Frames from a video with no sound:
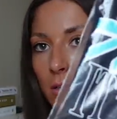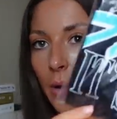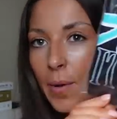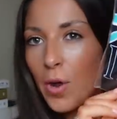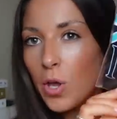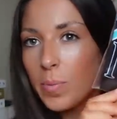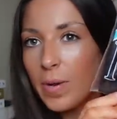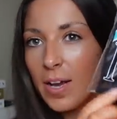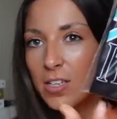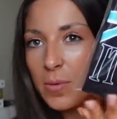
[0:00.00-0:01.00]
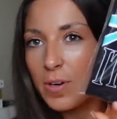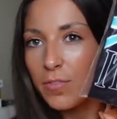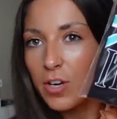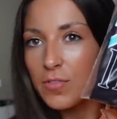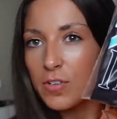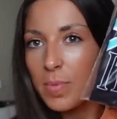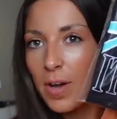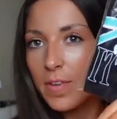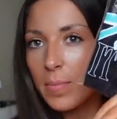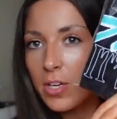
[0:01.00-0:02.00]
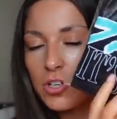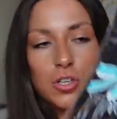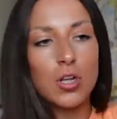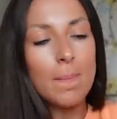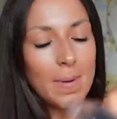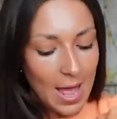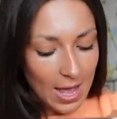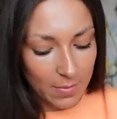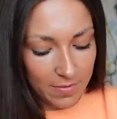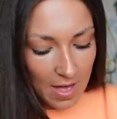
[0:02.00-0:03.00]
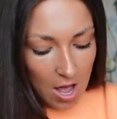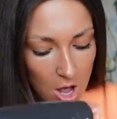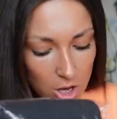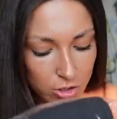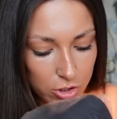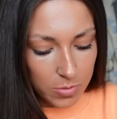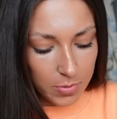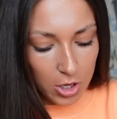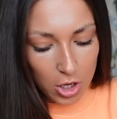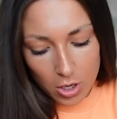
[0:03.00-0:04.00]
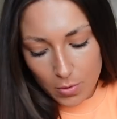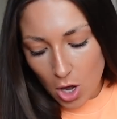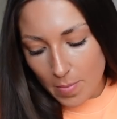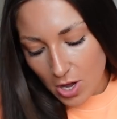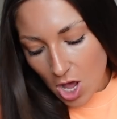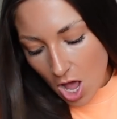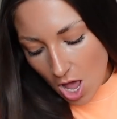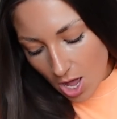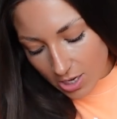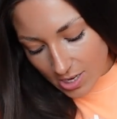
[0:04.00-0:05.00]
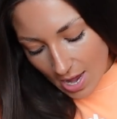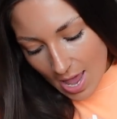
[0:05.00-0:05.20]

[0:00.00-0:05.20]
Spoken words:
I won't open it because I want it fresh for his birthday, but it's just like black with that on. Super cute, I've got him a card.